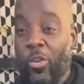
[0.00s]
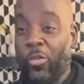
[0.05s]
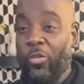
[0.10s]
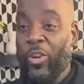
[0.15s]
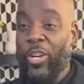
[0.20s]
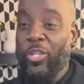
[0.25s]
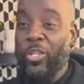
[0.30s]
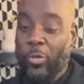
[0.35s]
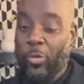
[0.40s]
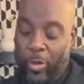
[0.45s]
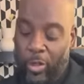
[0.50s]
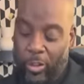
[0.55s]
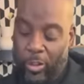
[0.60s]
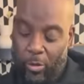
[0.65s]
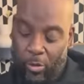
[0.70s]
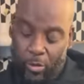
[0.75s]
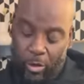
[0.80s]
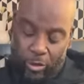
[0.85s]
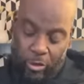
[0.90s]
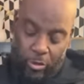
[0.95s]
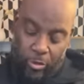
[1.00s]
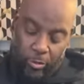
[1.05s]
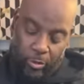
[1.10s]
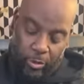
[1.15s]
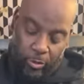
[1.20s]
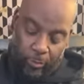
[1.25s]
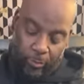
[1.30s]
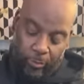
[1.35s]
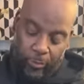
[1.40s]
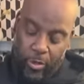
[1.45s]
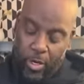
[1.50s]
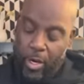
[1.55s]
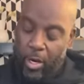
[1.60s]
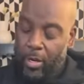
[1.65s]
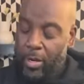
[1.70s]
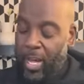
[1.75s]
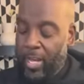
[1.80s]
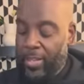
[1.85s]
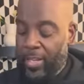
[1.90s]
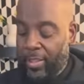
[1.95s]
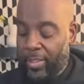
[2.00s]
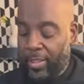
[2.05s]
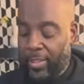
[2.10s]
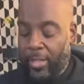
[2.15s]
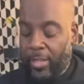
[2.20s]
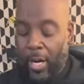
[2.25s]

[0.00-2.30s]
fresh squeezed orange juice. Now this is,